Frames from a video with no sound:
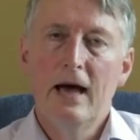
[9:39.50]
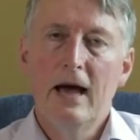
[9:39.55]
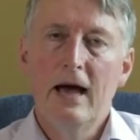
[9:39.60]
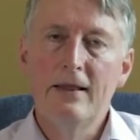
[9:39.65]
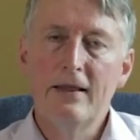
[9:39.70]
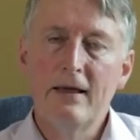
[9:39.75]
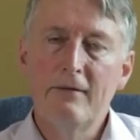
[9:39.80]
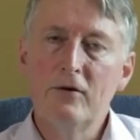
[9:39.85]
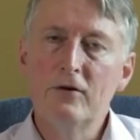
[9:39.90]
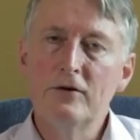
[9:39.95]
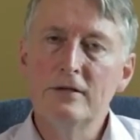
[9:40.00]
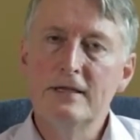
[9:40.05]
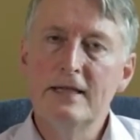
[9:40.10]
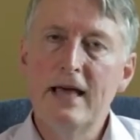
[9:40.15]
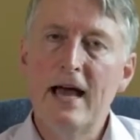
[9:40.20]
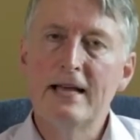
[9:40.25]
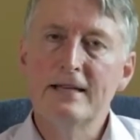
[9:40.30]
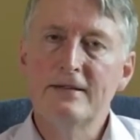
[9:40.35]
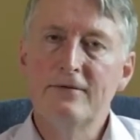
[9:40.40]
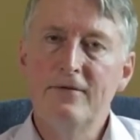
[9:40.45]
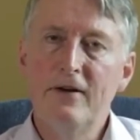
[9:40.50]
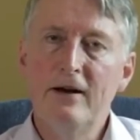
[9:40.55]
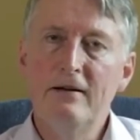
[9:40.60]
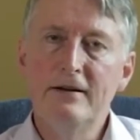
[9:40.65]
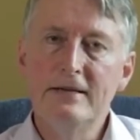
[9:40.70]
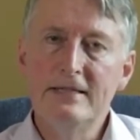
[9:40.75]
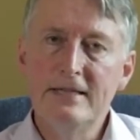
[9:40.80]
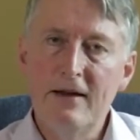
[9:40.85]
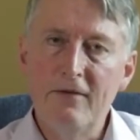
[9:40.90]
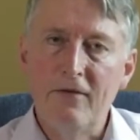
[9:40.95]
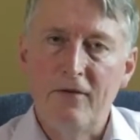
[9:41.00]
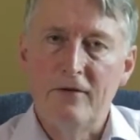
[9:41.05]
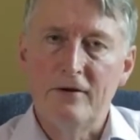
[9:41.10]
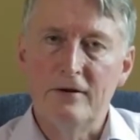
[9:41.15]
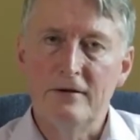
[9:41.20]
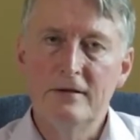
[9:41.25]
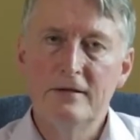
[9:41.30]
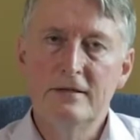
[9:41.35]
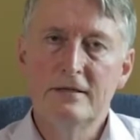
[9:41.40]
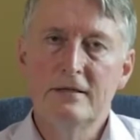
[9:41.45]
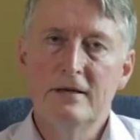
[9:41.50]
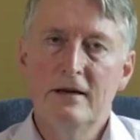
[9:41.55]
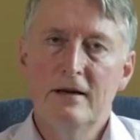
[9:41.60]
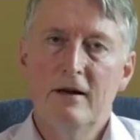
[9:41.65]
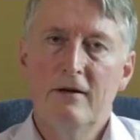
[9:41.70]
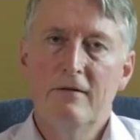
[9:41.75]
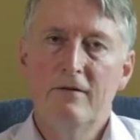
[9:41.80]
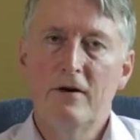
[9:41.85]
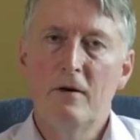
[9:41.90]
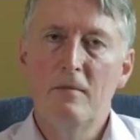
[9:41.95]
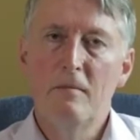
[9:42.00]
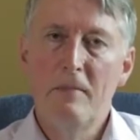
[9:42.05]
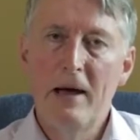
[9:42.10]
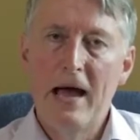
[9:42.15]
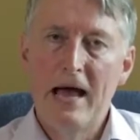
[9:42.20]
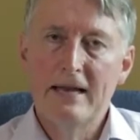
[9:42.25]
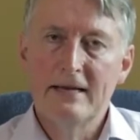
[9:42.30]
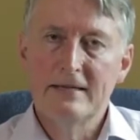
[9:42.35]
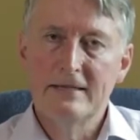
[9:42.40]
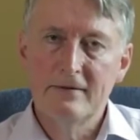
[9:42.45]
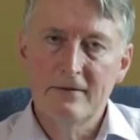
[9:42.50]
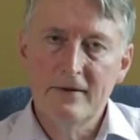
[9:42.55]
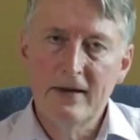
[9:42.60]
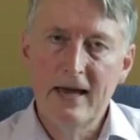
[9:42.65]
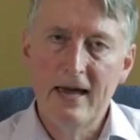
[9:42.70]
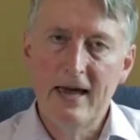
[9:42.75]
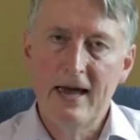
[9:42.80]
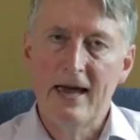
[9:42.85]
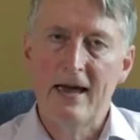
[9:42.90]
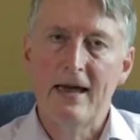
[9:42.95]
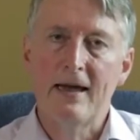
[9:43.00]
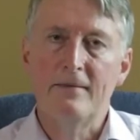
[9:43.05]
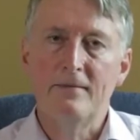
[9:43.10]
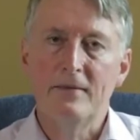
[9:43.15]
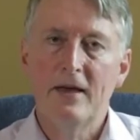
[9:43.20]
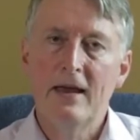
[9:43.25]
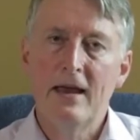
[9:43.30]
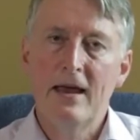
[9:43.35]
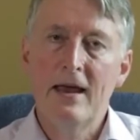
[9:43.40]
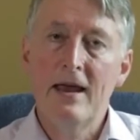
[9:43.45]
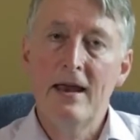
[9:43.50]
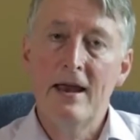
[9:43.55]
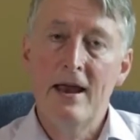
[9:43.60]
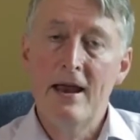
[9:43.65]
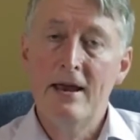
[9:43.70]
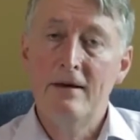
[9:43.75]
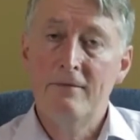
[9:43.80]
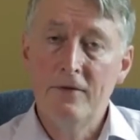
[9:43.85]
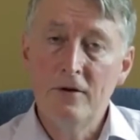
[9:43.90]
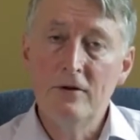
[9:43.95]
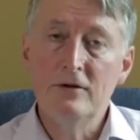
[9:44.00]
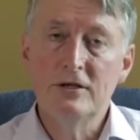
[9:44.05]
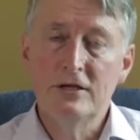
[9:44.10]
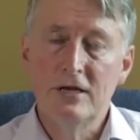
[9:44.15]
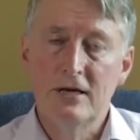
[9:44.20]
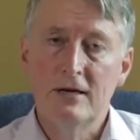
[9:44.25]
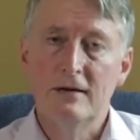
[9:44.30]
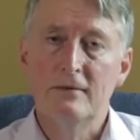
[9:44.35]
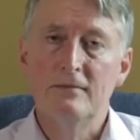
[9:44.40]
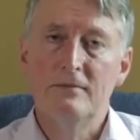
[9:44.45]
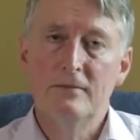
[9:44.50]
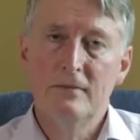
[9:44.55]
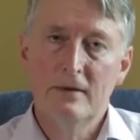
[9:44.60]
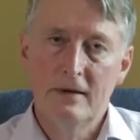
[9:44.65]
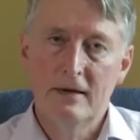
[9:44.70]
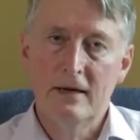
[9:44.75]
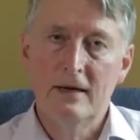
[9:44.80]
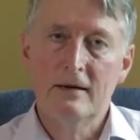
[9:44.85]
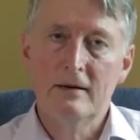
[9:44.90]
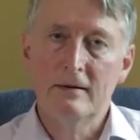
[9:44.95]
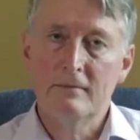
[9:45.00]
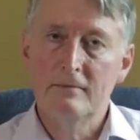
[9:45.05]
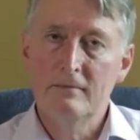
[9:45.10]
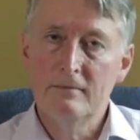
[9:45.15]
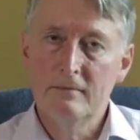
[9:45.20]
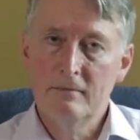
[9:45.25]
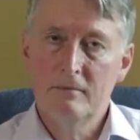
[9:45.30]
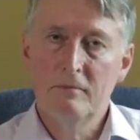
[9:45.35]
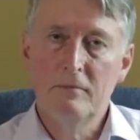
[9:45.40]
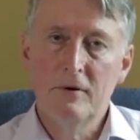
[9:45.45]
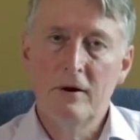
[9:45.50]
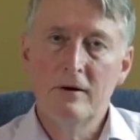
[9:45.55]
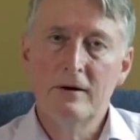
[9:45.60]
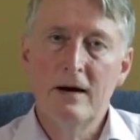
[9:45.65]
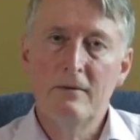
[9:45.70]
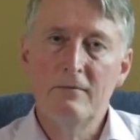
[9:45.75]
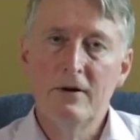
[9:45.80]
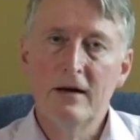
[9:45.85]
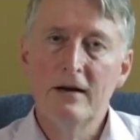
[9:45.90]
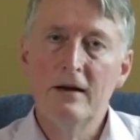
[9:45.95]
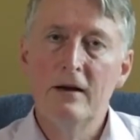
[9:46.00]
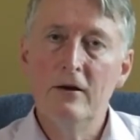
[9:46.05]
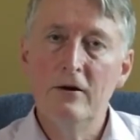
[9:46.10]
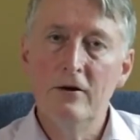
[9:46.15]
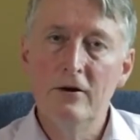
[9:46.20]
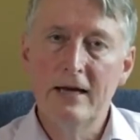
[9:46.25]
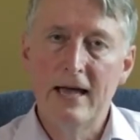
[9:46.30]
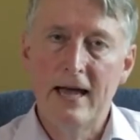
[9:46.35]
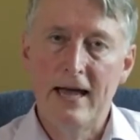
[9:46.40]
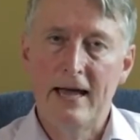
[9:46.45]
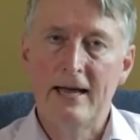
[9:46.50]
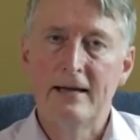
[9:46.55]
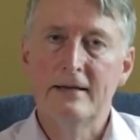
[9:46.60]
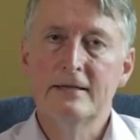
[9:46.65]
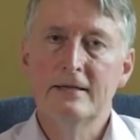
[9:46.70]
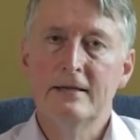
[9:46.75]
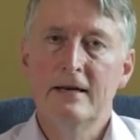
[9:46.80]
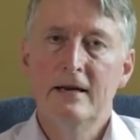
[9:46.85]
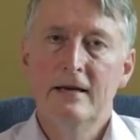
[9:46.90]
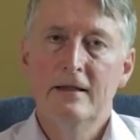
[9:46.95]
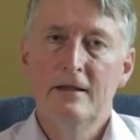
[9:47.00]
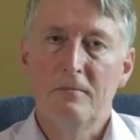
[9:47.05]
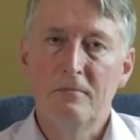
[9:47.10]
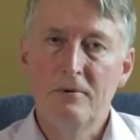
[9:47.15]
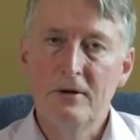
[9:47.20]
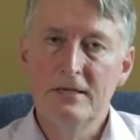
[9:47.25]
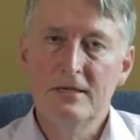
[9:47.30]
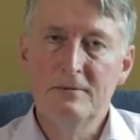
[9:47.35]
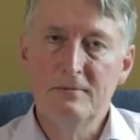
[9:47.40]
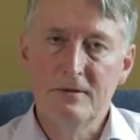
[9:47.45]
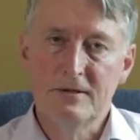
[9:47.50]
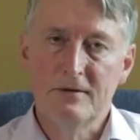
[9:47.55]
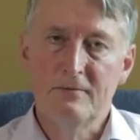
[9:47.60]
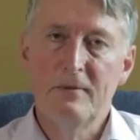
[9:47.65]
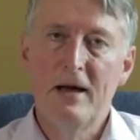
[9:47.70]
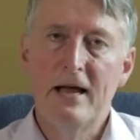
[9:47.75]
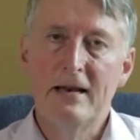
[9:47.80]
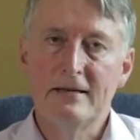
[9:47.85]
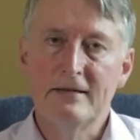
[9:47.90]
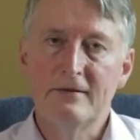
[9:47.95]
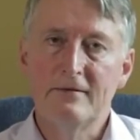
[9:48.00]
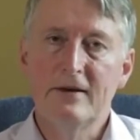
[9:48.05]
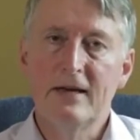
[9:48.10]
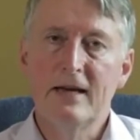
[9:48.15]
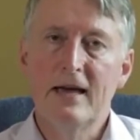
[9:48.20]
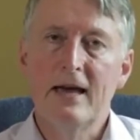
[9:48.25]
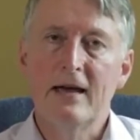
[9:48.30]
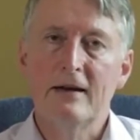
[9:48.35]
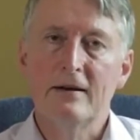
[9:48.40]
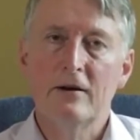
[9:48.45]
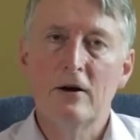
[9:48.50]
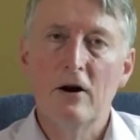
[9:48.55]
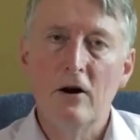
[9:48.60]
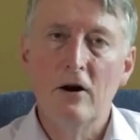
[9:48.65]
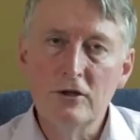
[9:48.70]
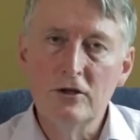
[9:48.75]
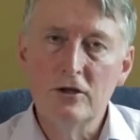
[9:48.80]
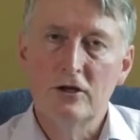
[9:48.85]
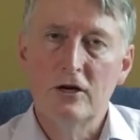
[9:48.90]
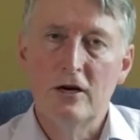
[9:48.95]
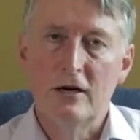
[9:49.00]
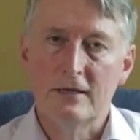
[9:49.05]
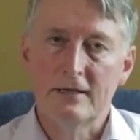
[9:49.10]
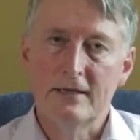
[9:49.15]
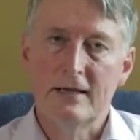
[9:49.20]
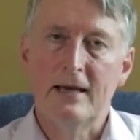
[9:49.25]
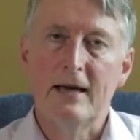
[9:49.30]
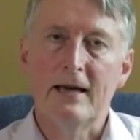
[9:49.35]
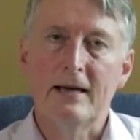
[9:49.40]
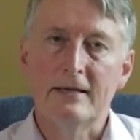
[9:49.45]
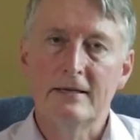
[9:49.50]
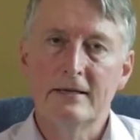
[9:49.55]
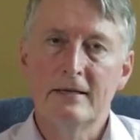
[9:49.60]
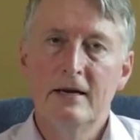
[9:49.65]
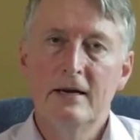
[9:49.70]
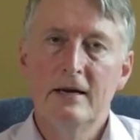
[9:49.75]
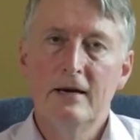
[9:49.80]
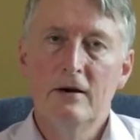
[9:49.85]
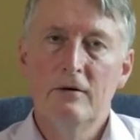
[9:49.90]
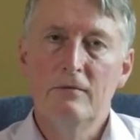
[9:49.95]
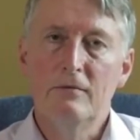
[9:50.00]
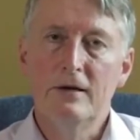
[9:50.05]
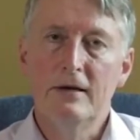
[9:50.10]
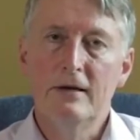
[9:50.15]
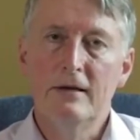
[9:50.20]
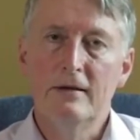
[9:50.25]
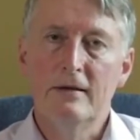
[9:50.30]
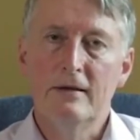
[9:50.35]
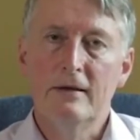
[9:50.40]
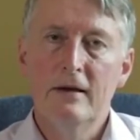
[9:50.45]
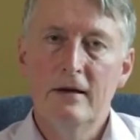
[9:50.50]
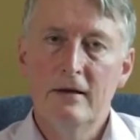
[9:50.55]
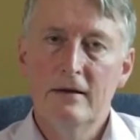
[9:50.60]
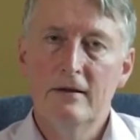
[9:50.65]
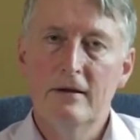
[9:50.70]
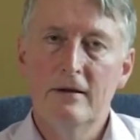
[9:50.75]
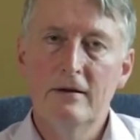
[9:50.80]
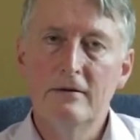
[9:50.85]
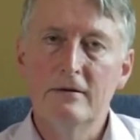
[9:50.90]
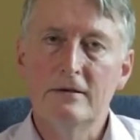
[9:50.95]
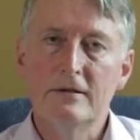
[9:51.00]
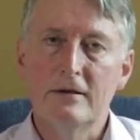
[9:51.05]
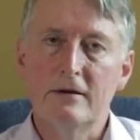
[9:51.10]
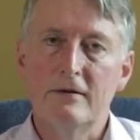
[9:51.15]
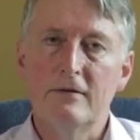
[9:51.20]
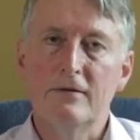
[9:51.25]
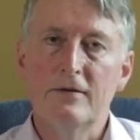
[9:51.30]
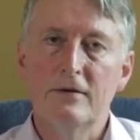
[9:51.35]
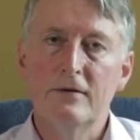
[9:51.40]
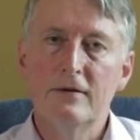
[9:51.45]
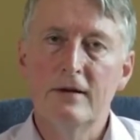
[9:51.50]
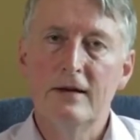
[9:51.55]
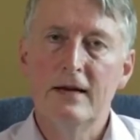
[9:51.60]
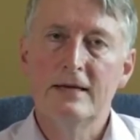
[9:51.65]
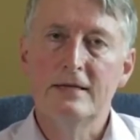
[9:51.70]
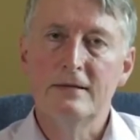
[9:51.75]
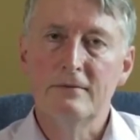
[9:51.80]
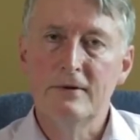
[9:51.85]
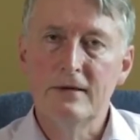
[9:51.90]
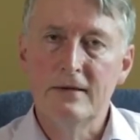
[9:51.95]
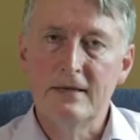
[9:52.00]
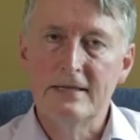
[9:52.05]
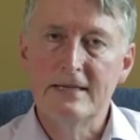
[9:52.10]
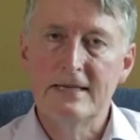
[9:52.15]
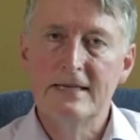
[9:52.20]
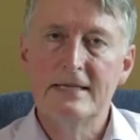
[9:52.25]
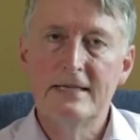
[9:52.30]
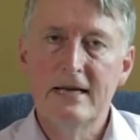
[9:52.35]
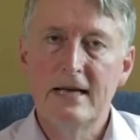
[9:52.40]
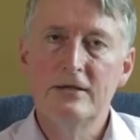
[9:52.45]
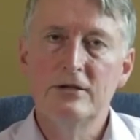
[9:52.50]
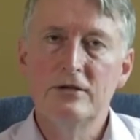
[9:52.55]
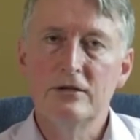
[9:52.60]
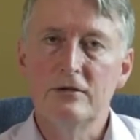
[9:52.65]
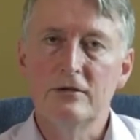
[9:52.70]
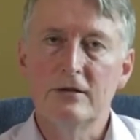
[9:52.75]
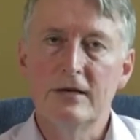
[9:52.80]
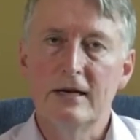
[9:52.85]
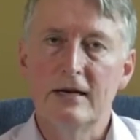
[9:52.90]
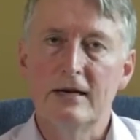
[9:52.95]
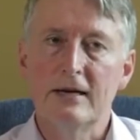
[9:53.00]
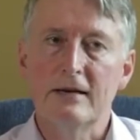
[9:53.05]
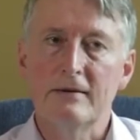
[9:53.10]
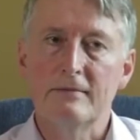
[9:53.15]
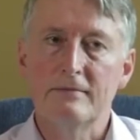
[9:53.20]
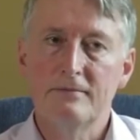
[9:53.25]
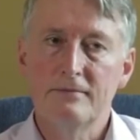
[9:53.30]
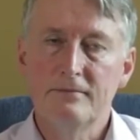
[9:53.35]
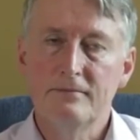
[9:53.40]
And of course, that's very different from palliative care. In a future program, we're going to look at the principles of palliative care and contrast that with the use of euthanasia, with this intentional killing.